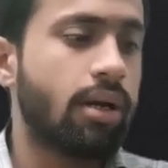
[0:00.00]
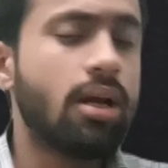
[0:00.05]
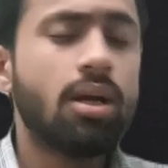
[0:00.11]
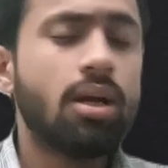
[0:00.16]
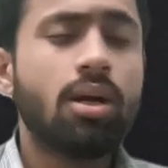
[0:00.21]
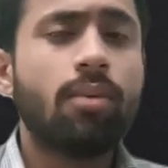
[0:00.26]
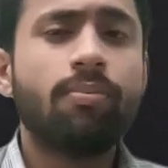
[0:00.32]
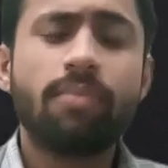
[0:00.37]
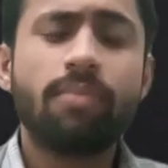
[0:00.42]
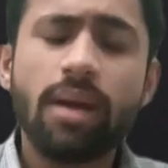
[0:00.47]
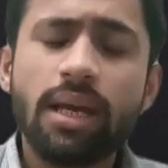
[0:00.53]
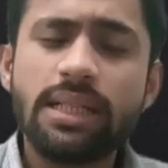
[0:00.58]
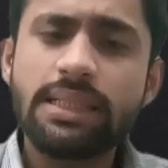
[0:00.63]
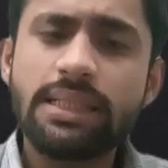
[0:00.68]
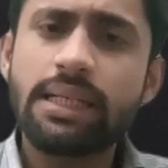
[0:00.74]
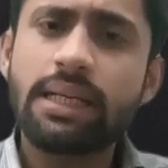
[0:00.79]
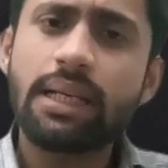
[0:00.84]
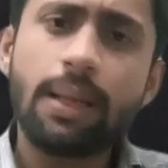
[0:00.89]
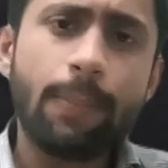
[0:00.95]

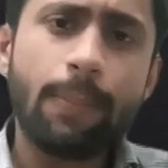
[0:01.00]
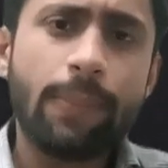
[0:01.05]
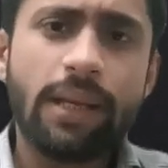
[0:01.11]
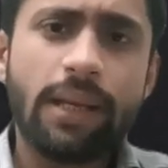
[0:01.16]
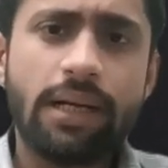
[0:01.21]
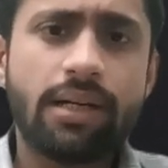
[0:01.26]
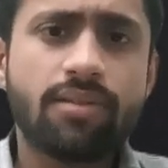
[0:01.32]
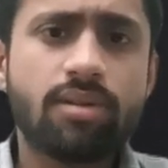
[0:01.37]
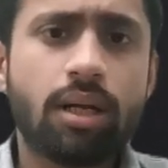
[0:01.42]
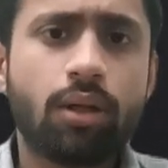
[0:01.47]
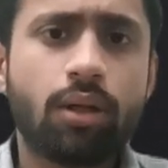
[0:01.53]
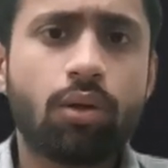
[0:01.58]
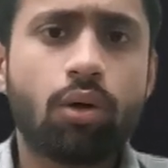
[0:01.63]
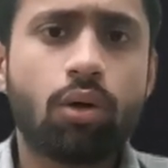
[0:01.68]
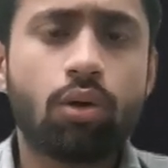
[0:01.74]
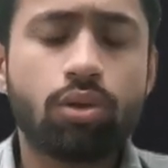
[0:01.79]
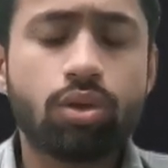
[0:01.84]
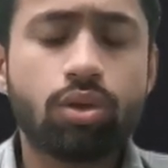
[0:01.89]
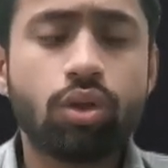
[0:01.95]
Basically, imperatives are
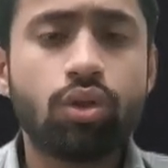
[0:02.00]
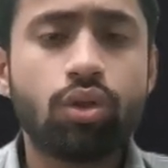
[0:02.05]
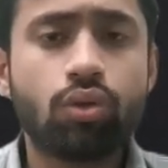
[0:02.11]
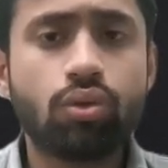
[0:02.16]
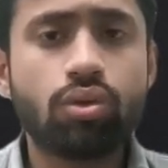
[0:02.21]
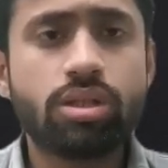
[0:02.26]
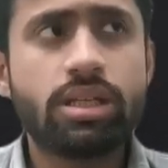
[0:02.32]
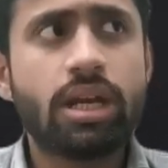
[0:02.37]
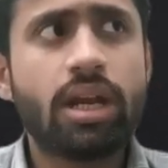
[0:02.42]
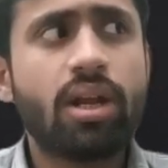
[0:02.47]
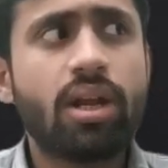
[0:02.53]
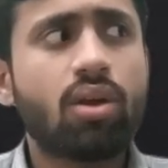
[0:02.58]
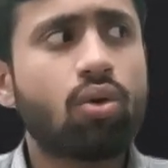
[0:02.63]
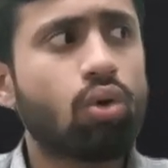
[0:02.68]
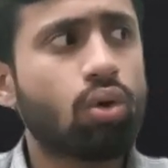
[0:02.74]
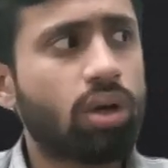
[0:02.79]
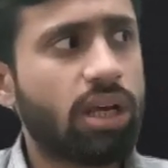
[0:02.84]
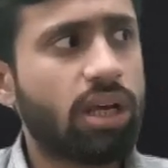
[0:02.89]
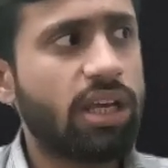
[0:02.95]
also used in
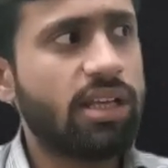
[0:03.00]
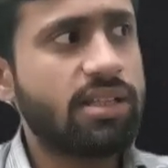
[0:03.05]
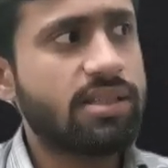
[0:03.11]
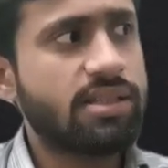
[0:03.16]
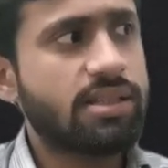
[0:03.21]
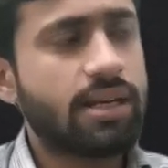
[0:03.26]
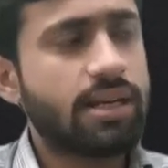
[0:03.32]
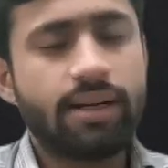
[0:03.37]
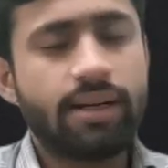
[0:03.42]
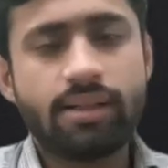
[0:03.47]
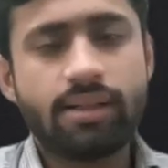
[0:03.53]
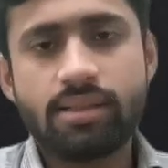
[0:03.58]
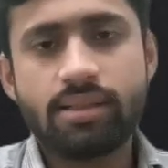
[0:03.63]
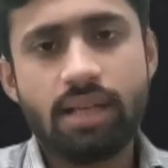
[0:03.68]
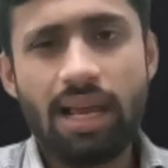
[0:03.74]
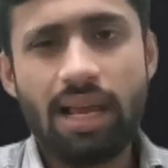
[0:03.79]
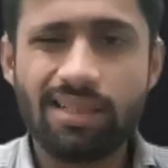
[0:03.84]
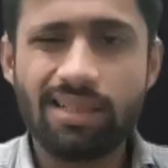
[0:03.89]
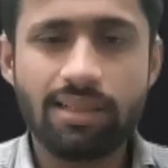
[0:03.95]
cookings and
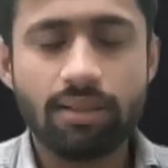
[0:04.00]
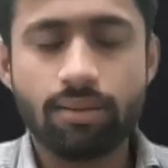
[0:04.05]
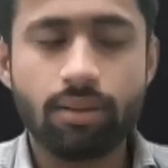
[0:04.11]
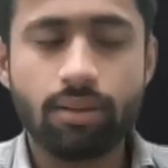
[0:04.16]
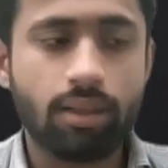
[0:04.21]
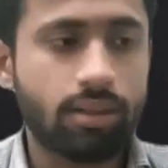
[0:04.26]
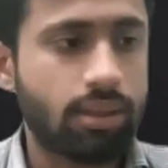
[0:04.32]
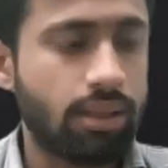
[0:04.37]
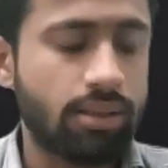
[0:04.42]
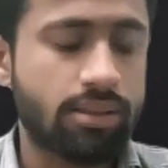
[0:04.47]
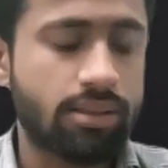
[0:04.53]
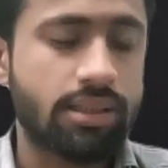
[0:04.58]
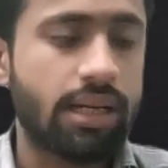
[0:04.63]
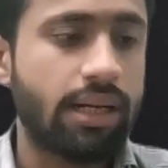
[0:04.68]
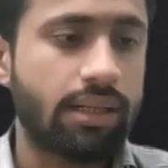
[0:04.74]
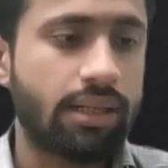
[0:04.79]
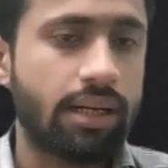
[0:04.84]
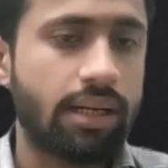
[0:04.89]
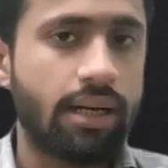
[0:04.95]
etc. Things
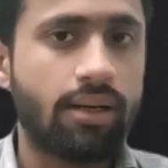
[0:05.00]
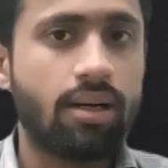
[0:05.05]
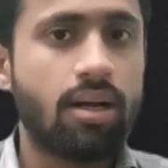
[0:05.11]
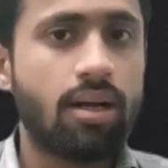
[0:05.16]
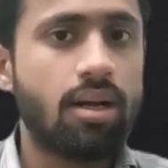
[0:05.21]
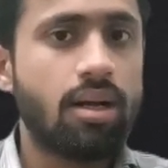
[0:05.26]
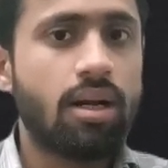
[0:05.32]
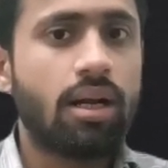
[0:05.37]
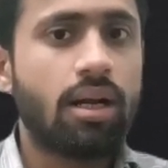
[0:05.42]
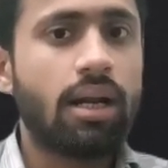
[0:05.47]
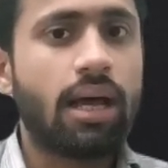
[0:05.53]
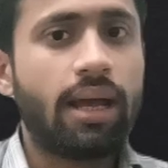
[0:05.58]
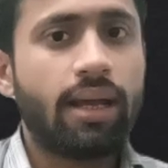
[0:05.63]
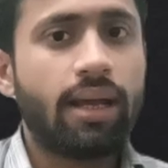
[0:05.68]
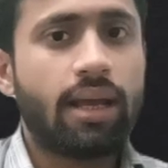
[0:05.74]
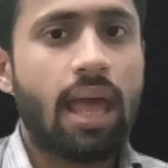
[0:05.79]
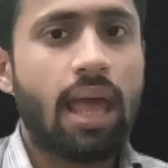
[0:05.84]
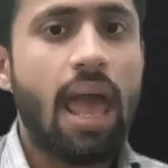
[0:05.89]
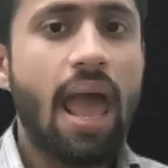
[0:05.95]
like that.
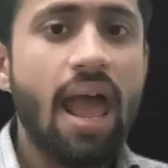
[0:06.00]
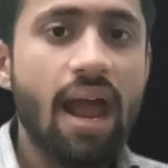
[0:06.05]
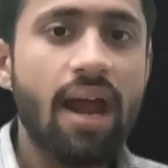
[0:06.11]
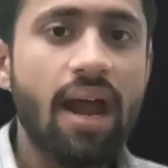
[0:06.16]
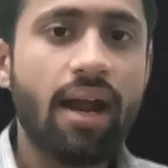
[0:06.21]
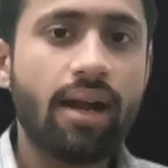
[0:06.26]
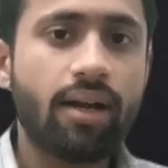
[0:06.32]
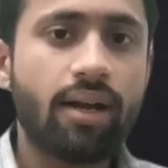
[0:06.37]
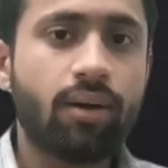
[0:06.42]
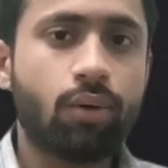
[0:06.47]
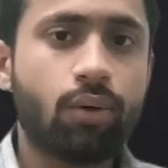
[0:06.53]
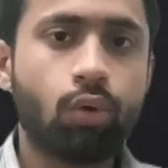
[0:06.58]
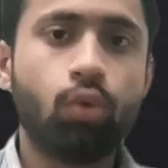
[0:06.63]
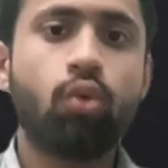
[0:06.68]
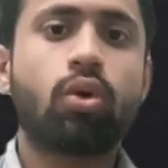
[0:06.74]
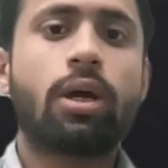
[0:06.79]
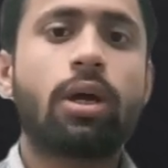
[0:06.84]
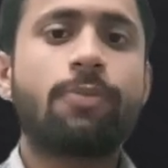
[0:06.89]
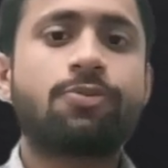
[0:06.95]
Like add
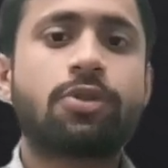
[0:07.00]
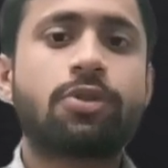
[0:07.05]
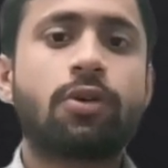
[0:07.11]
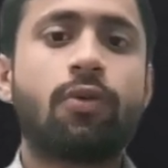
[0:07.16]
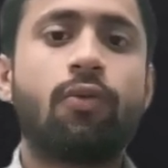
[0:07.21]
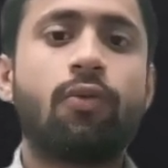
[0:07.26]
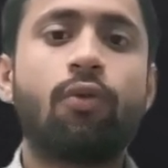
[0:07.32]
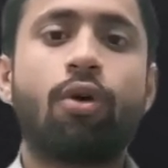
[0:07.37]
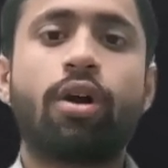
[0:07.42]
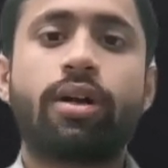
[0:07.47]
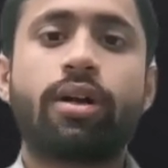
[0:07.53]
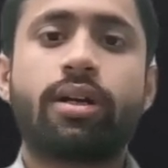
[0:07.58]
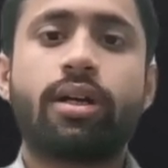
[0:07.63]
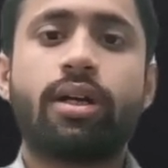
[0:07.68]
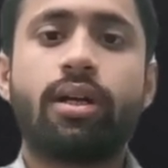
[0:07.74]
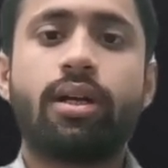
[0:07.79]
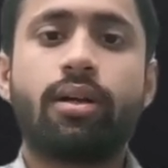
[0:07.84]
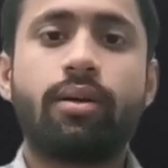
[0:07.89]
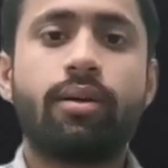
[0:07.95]
2 cups of
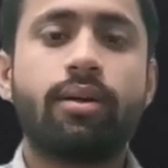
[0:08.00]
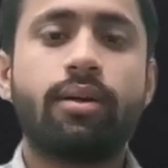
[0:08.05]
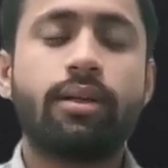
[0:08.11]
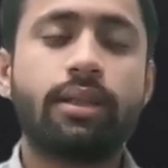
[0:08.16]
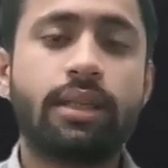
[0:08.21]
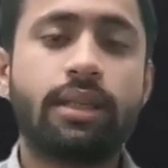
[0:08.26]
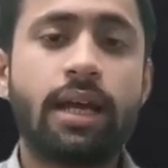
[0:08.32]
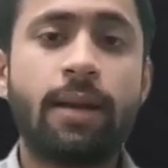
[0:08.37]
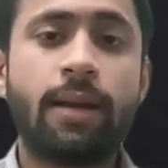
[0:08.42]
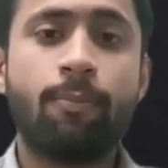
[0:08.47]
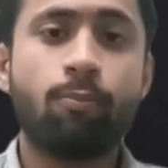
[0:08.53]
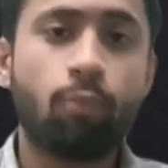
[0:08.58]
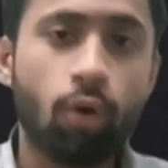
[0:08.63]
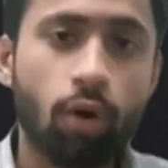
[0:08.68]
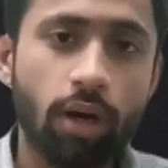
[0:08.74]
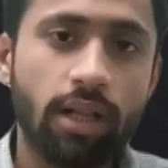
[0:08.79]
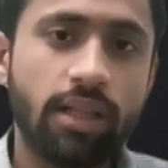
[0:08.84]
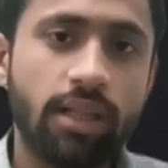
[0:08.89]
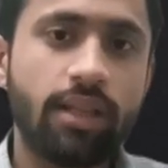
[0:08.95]
water, then
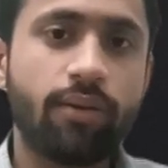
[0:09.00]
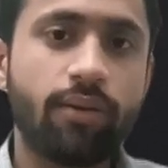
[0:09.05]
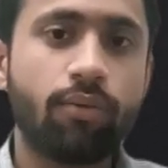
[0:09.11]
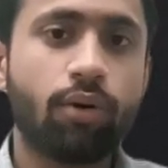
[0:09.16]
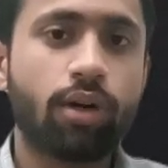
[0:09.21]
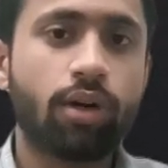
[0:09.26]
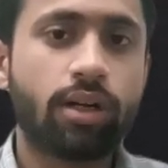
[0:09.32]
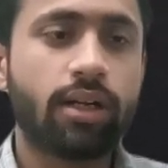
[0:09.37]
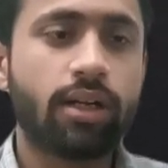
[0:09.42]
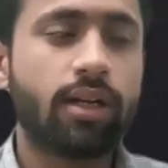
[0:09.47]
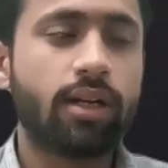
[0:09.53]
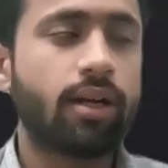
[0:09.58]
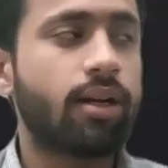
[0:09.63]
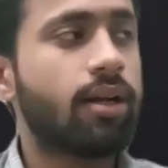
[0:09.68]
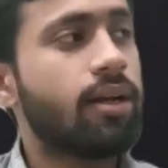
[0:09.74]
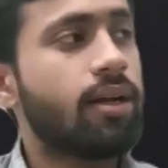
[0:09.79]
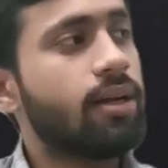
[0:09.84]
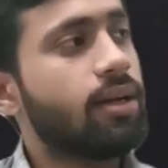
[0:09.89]
boil the water.